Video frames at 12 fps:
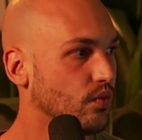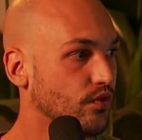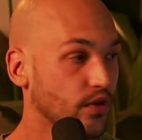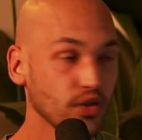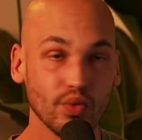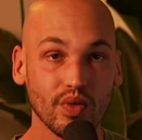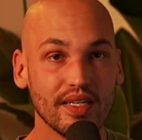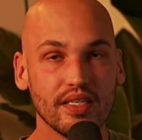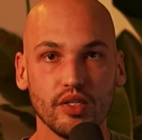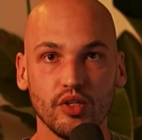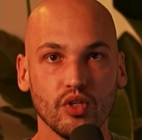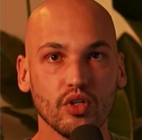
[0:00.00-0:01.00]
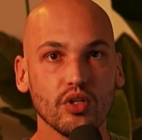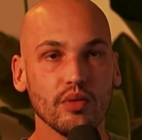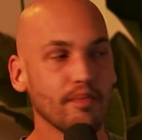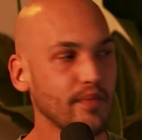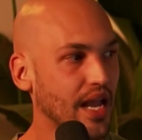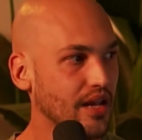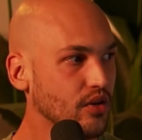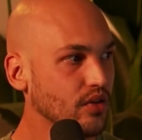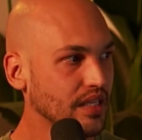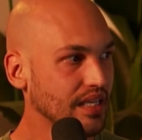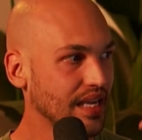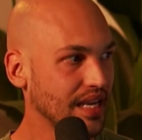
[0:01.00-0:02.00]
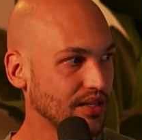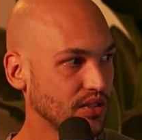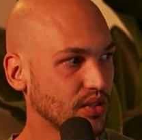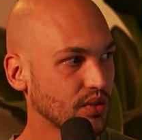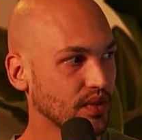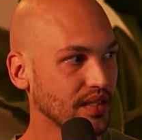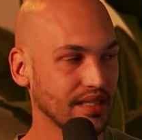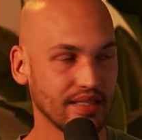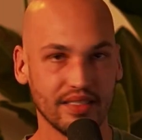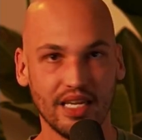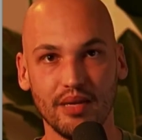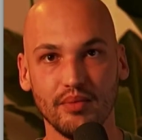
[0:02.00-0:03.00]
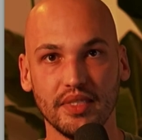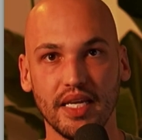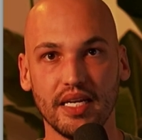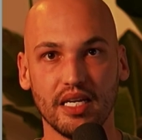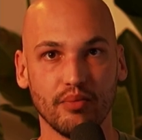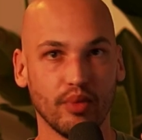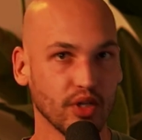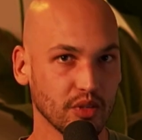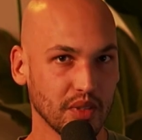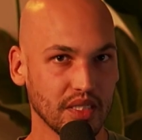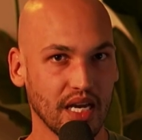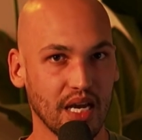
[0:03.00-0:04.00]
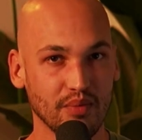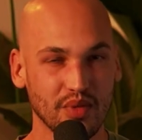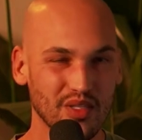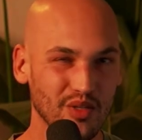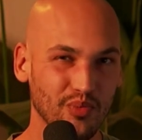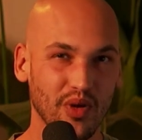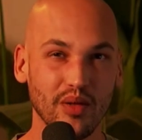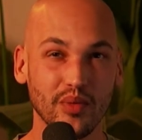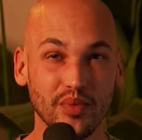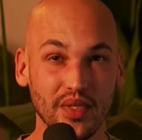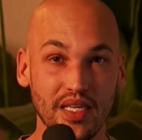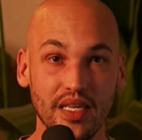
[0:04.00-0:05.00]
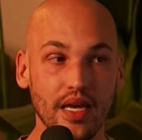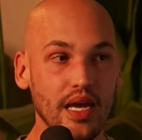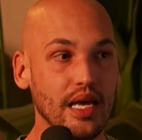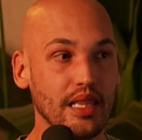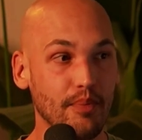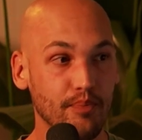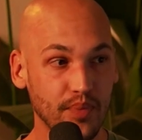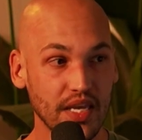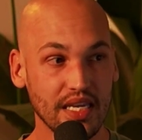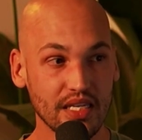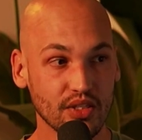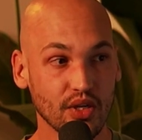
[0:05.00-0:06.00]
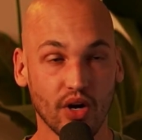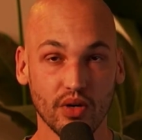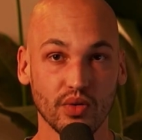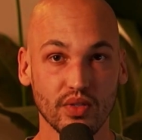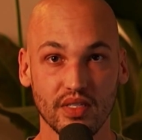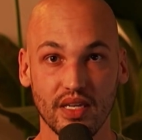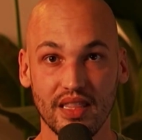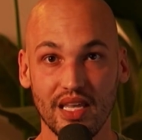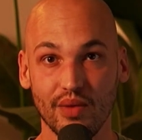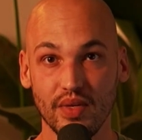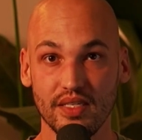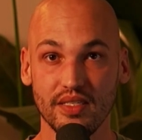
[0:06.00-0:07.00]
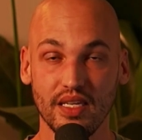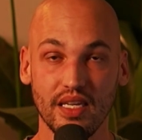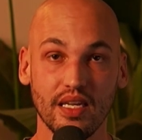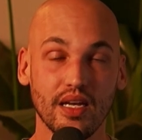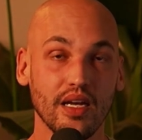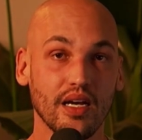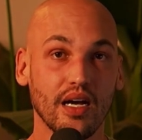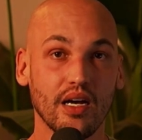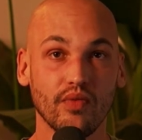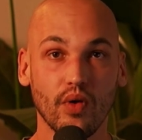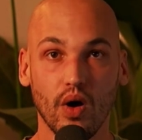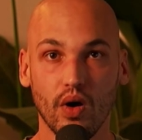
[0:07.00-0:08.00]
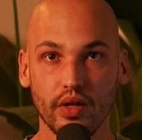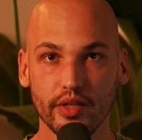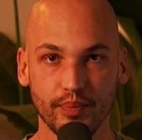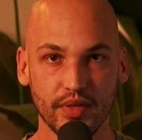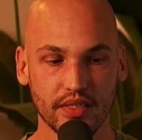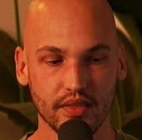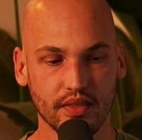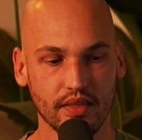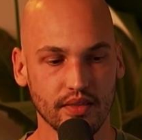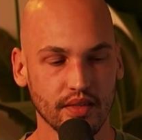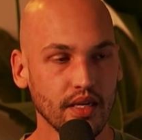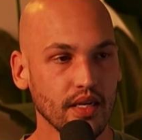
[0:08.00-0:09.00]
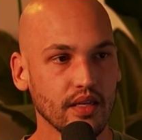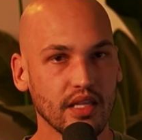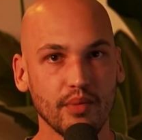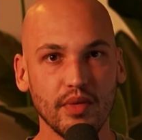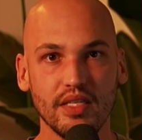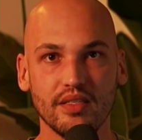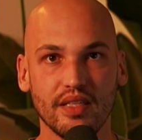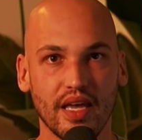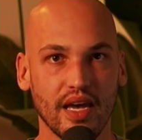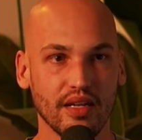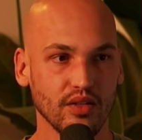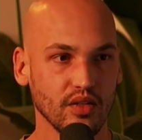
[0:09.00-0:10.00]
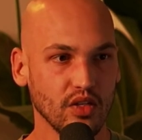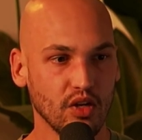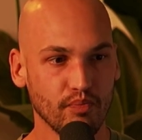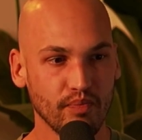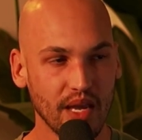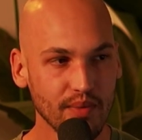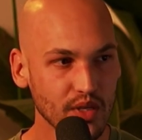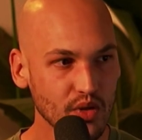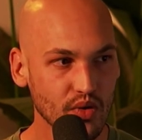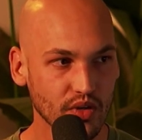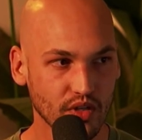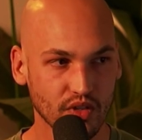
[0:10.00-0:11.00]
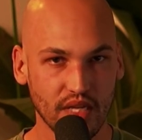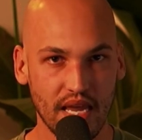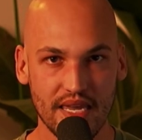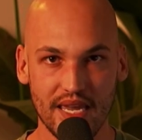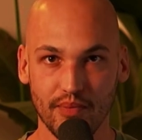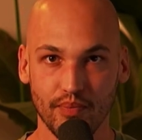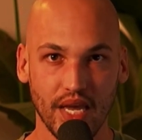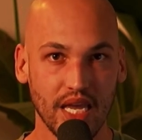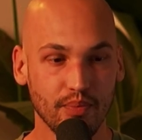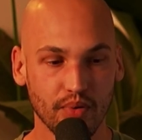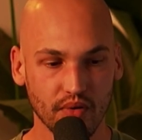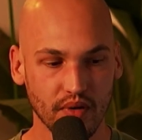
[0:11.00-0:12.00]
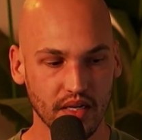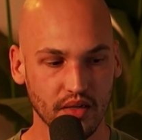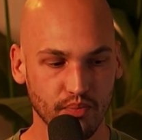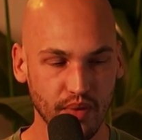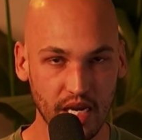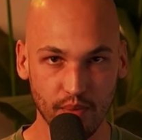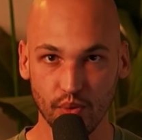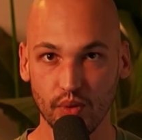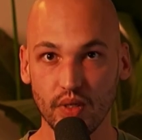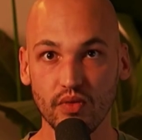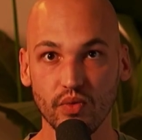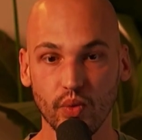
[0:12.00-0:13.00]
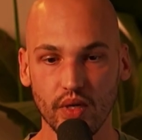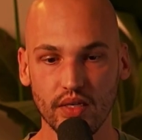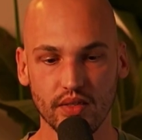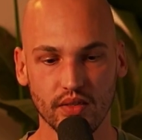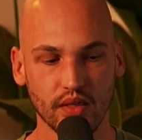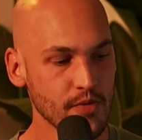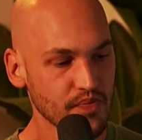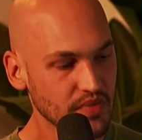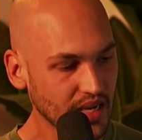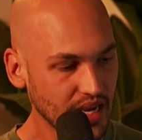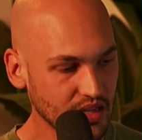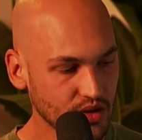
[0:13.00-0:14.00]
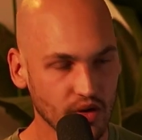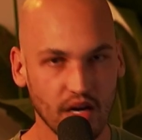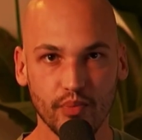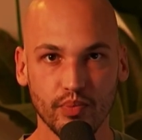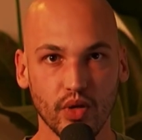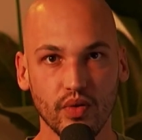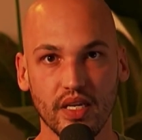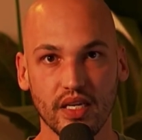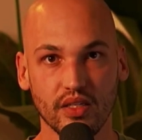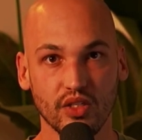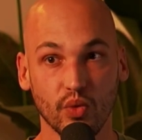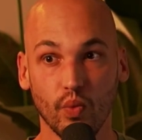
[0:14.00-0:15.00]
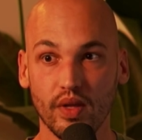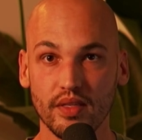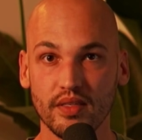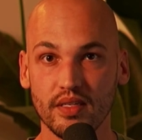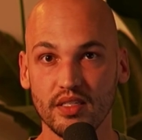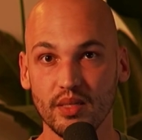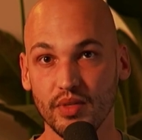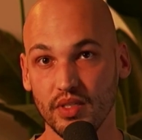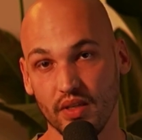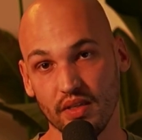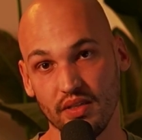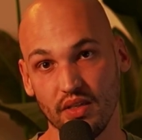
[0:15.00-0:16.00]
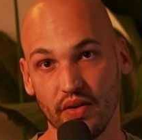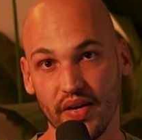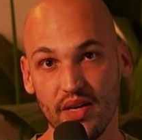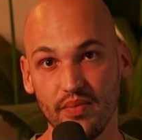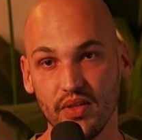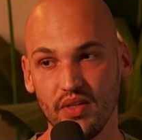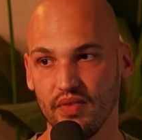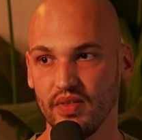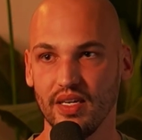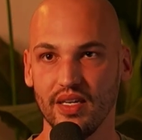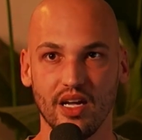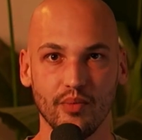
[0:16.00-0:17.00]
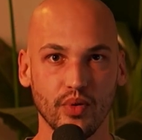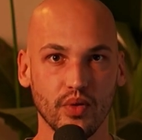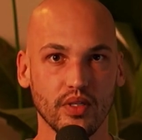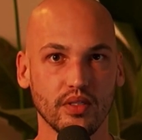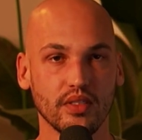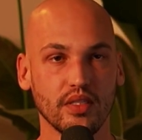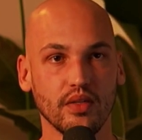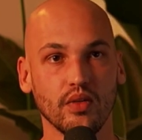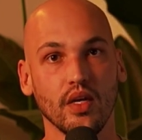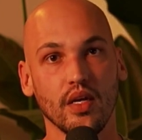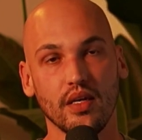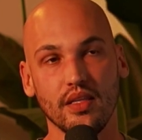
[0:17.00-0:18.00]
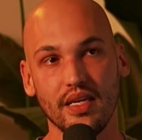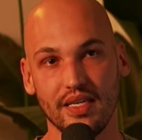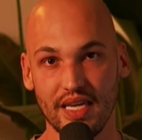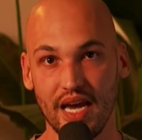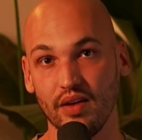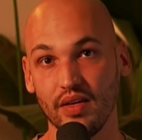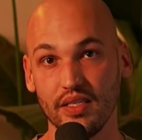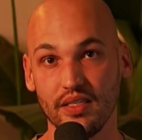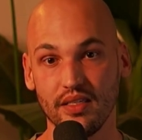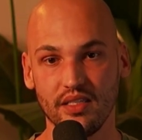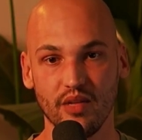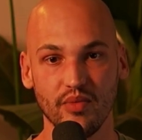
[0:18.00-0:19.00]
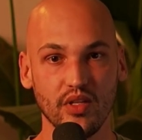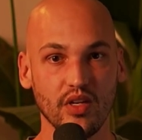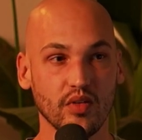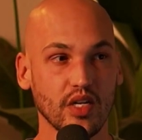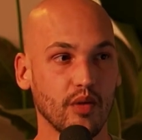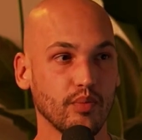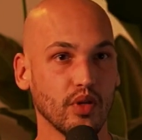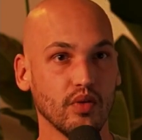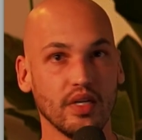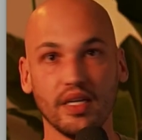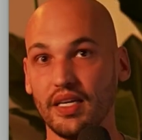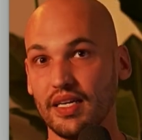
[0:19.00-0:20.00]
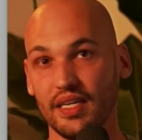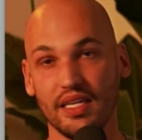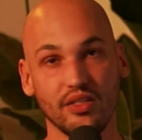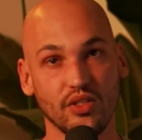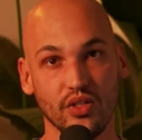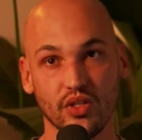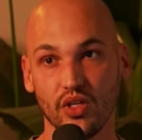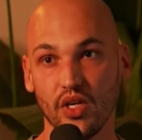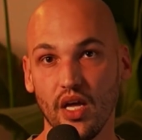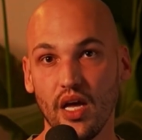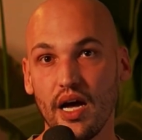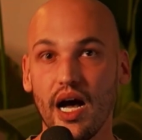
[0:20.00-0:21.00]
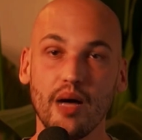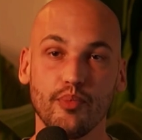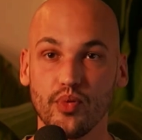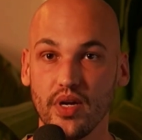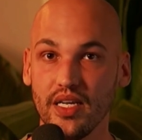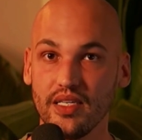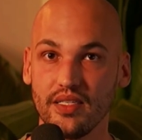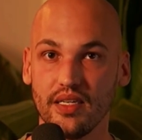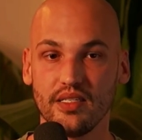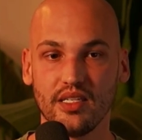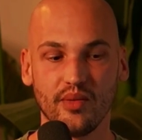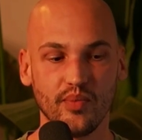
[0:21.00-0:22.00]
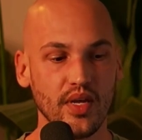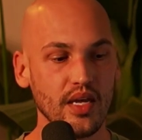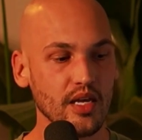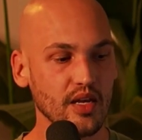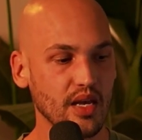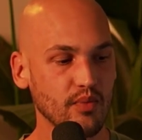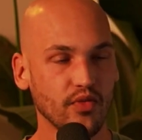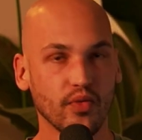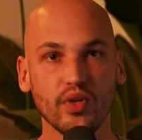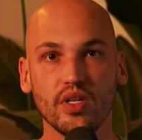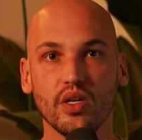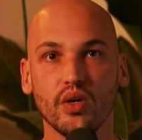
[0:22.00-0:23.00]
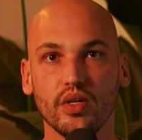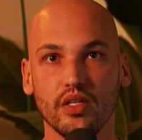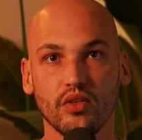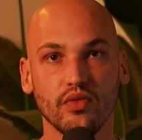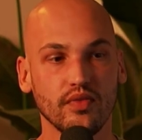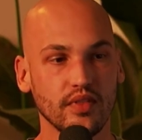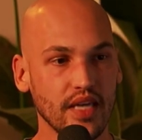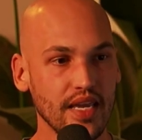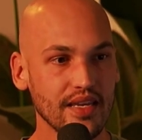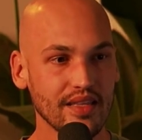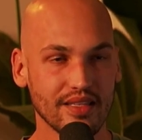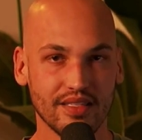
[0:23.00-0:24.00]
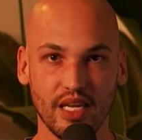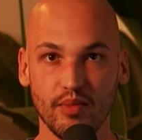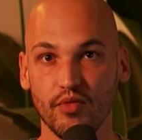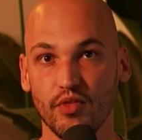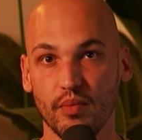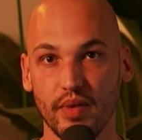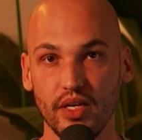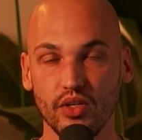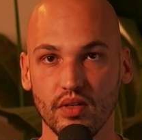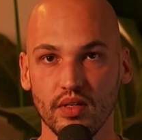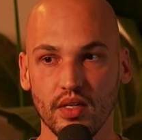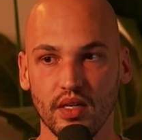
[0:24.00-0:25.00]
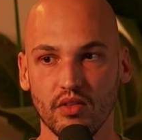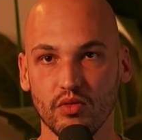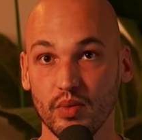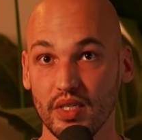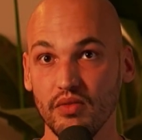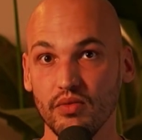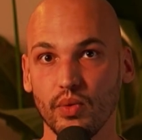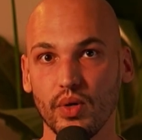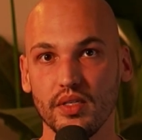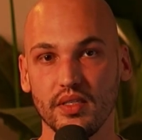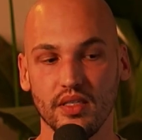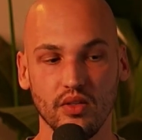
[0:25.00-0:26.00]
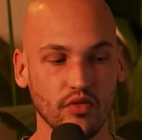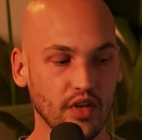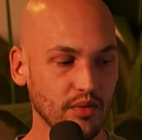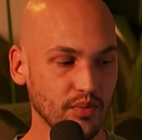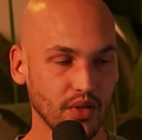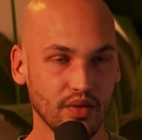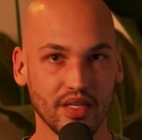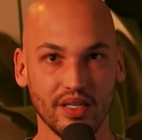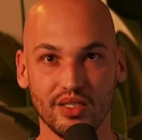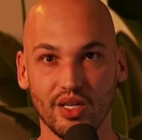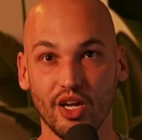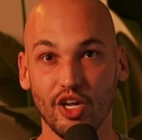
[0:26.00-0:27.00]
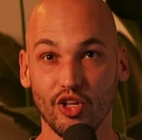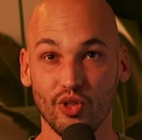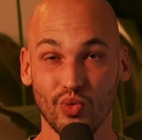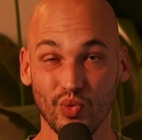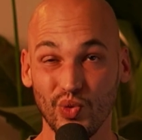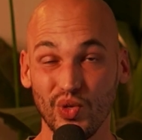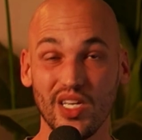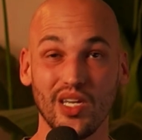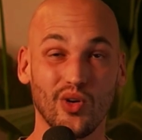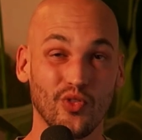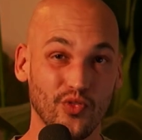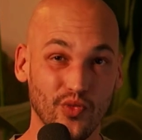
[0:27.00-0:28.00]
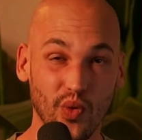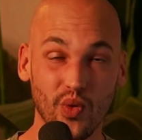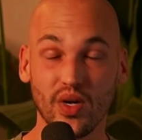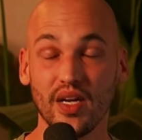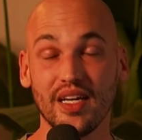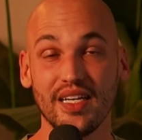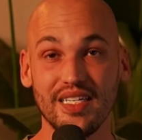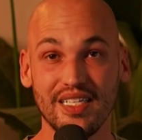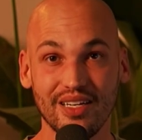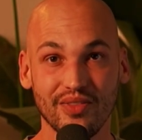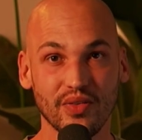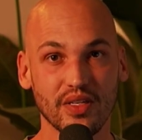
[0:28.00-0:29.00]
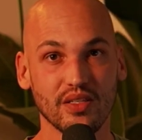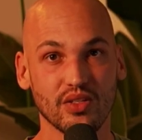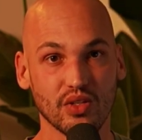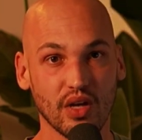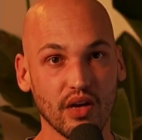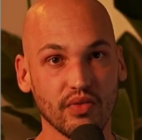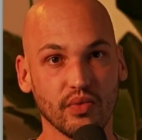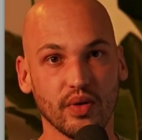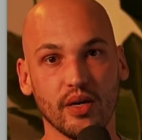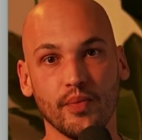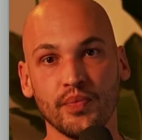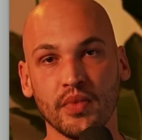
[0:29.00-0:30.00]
First one is you're manually entering the same data multiple times. This is probably the biggest cardinal sin that we see of all the businesses. That means that, maybe you're taking paper invoice, and you're uploading into one system into the CRM, then you have to upload it into the accounting system, then you have to upload it into your operating system. And before you know it, you've taken the same information from an invoice and you've uploaded it to 3 or 4 different software.